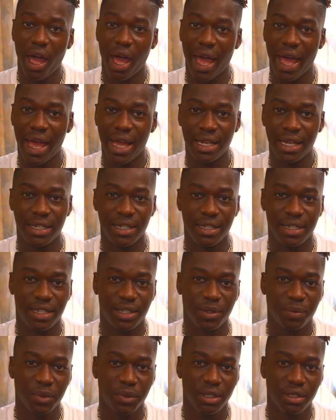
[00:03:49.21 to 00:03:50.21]

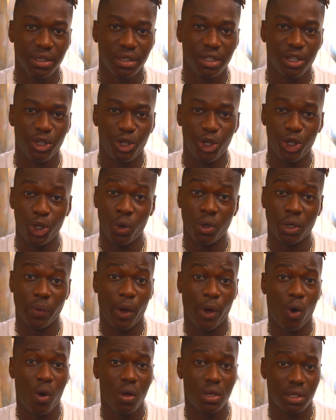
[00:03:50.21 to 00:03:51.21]
And, you know, they were
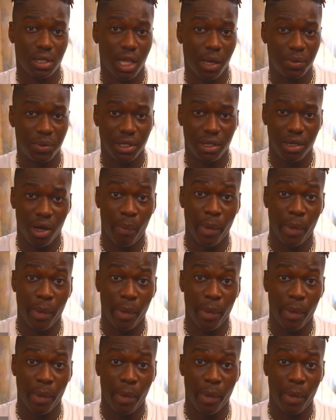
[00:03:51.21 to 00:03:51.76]
all skeptical.